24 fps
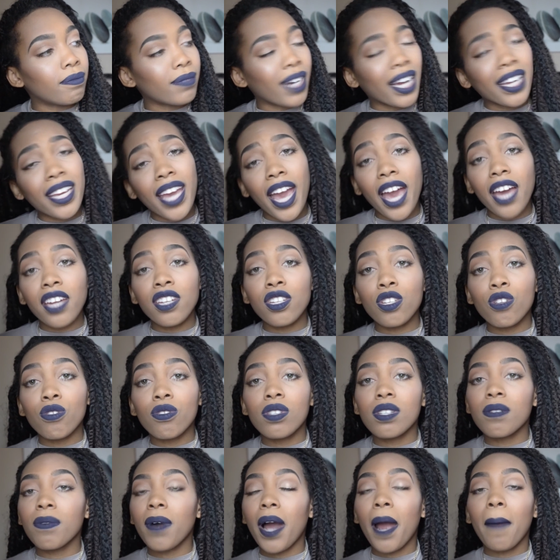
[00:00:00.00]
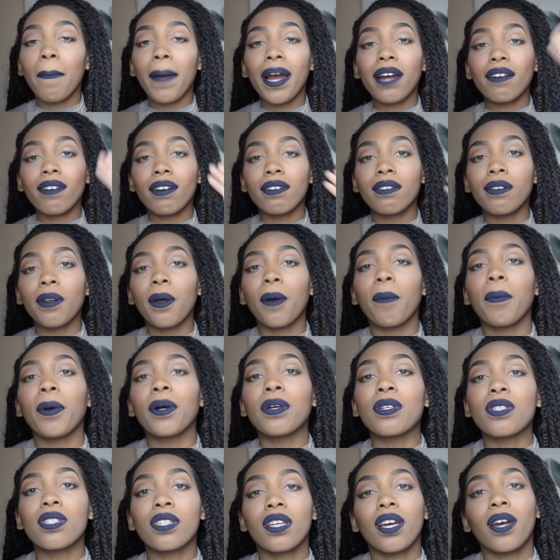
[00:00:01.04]
I can't use a white background no
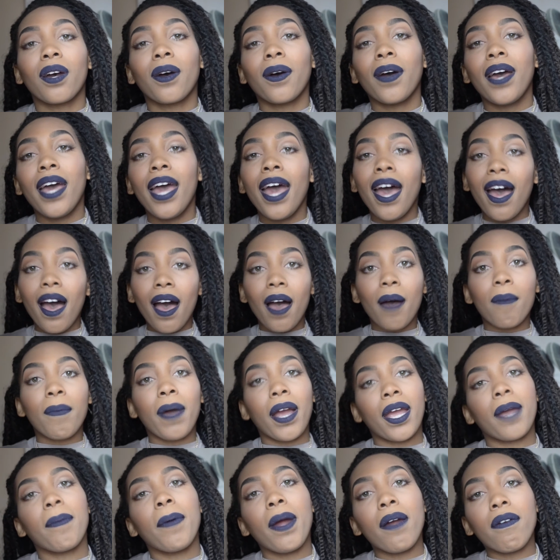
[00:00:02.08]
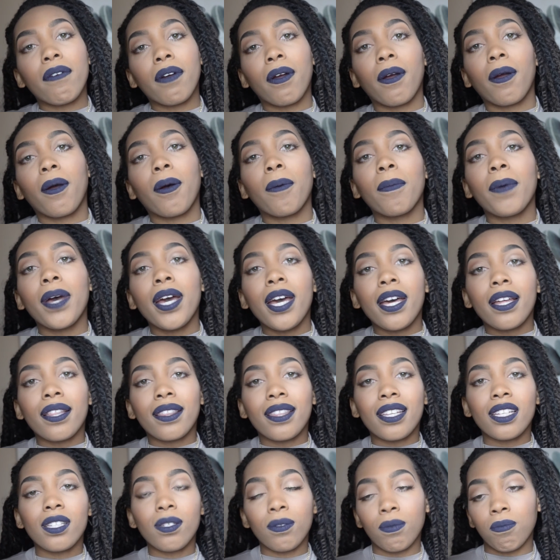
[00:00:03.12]
more so I'm back in my room
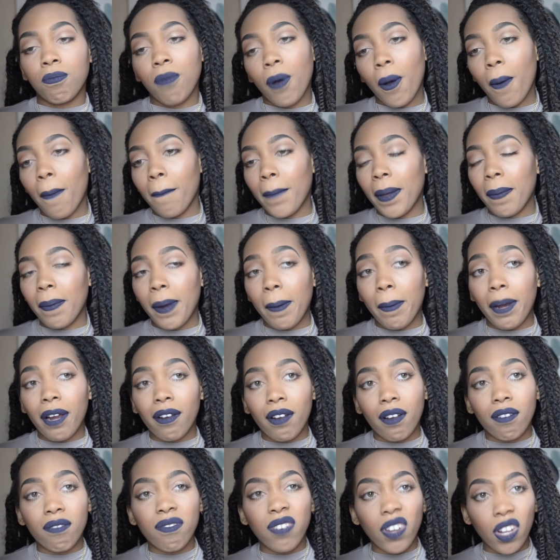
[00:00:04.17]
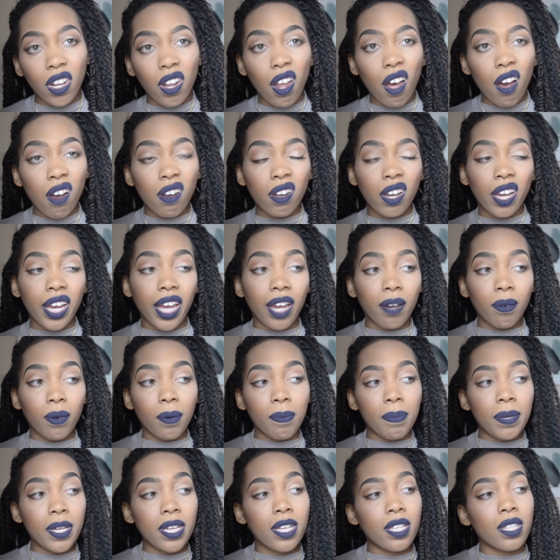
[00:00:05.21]
this won't be my background for long it will
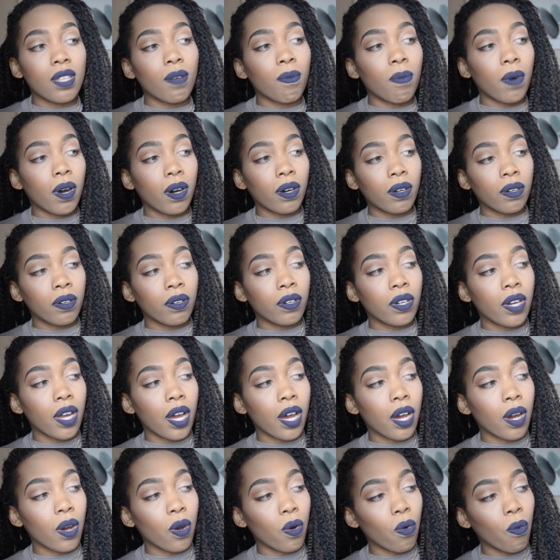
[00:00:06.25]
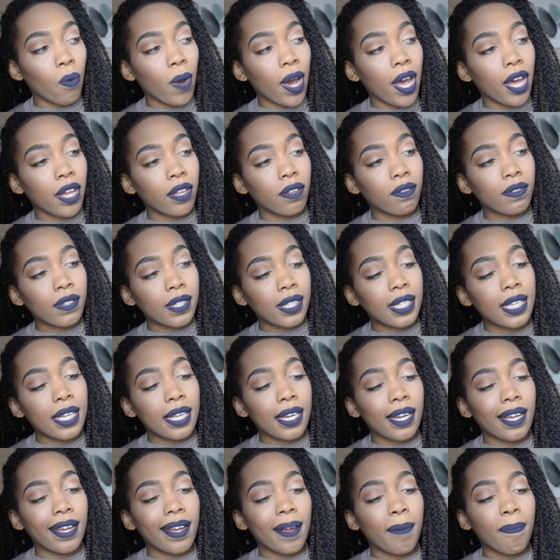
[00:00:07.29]
be the one where you've
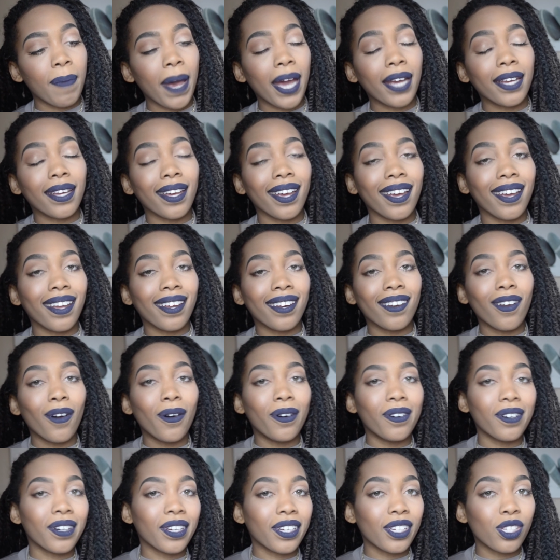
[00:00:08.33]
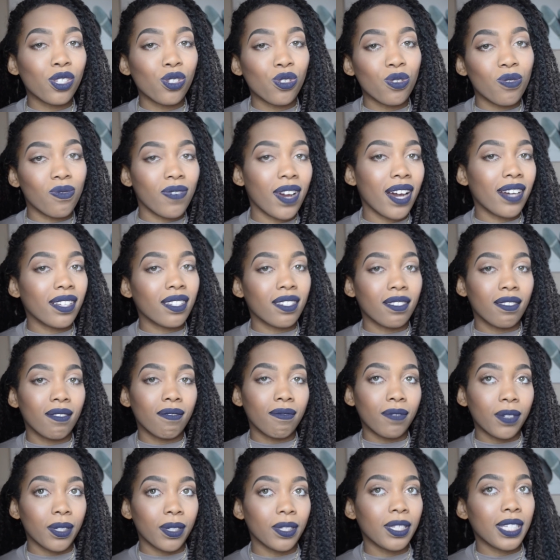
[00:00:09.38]
seen it back in August
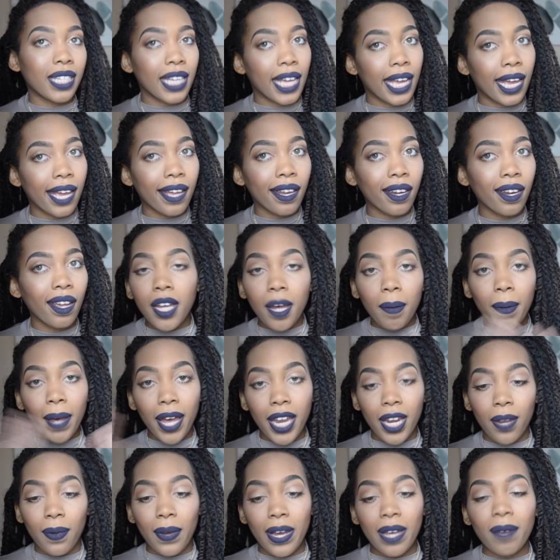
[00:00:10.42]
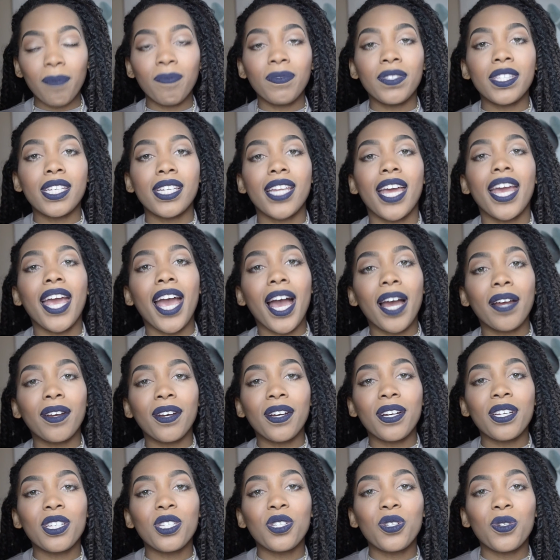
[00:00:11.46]
2014 but anyway today I'm
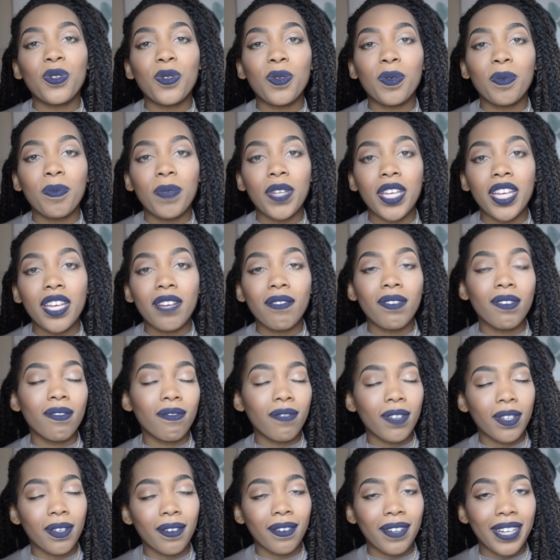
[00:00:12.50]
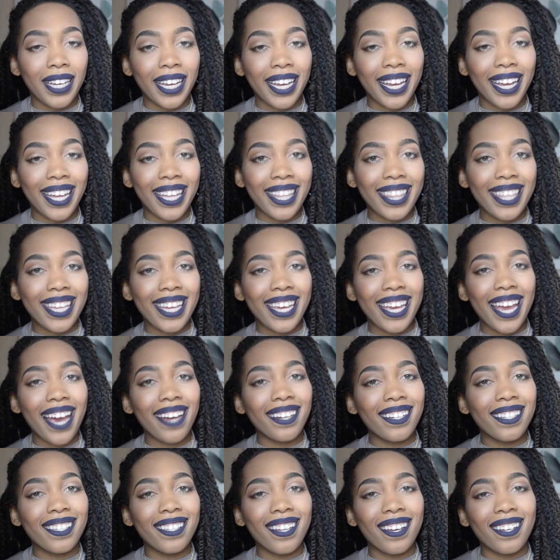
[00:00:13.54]
going to be reviewing the
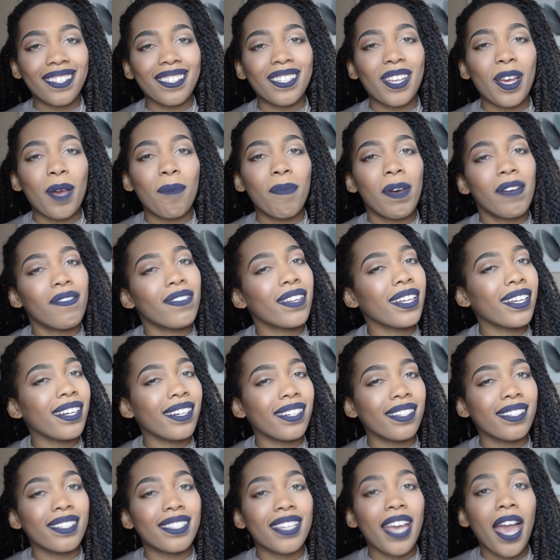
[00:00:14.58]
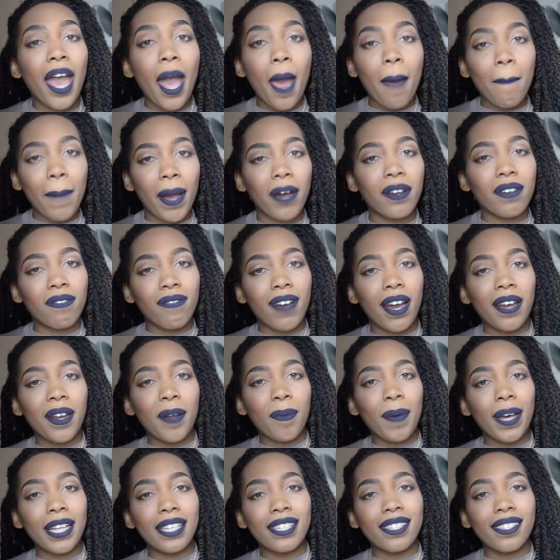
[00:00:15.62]
Anastasia Beverly Hills Brow Definer
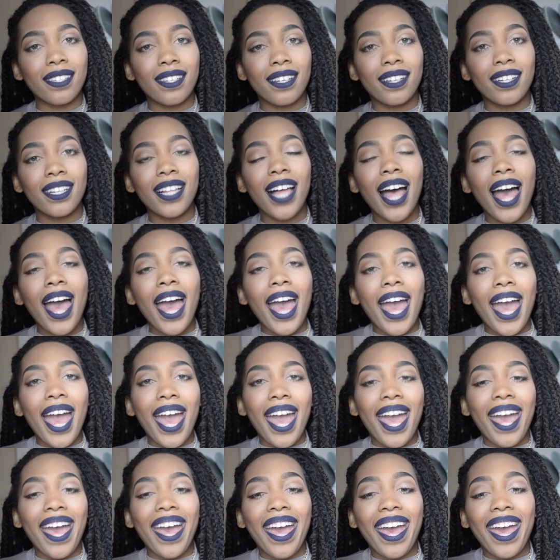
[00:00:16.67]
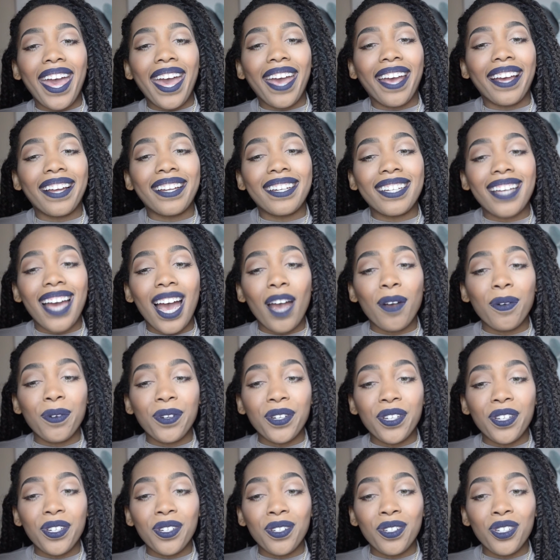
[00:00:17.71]
pencil and I
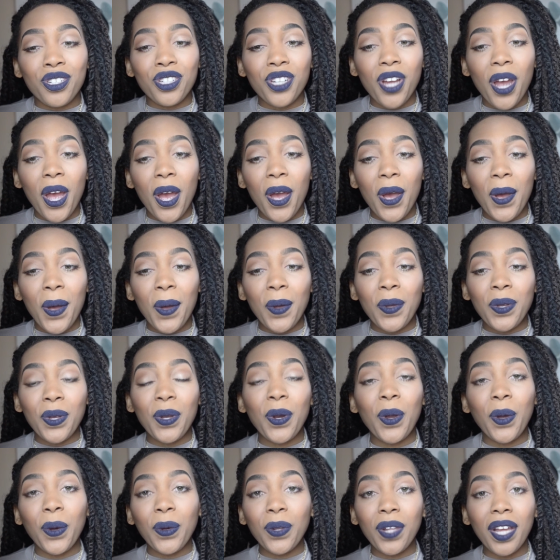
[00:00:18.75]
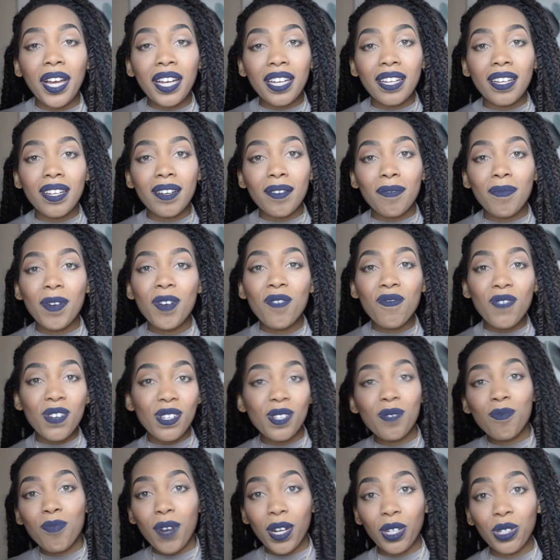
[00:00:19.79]
want to share you know like my
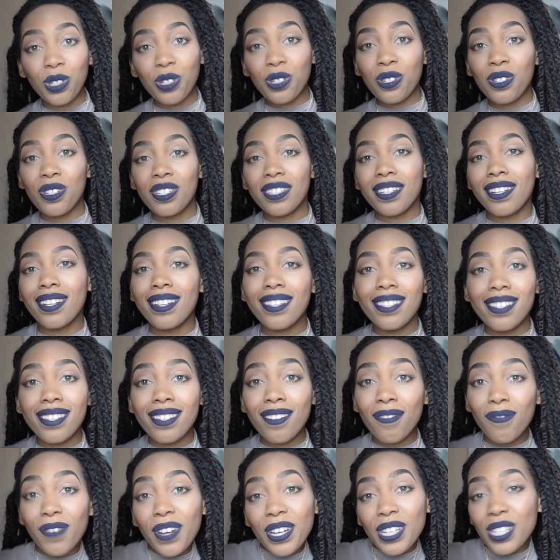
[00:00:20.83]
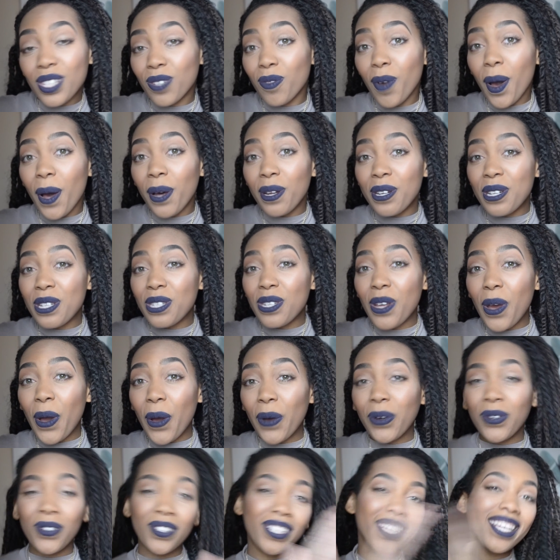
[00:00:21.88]
first impressions and this is the first one
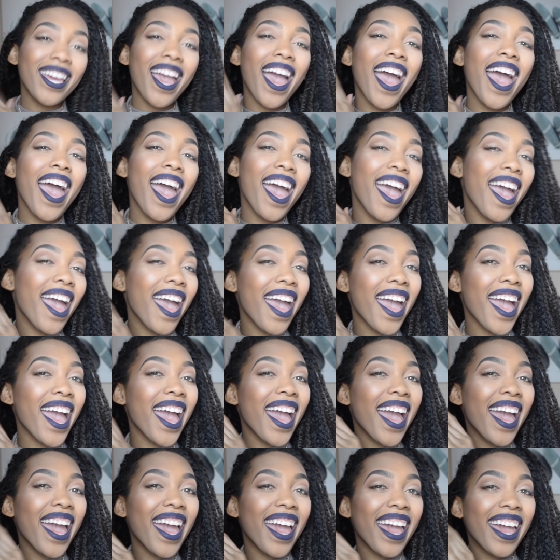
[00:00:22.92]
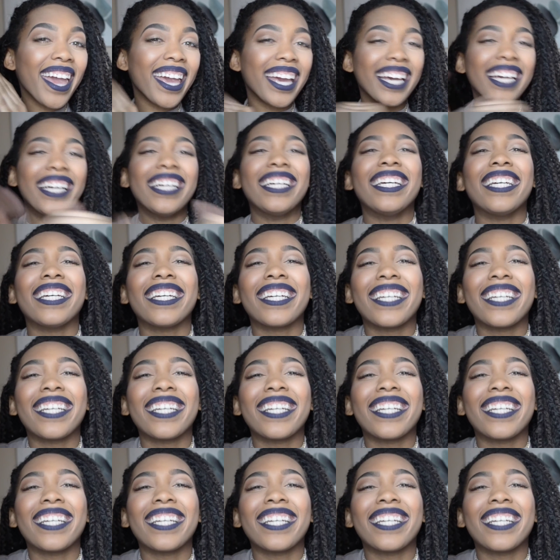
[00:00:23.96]
so yay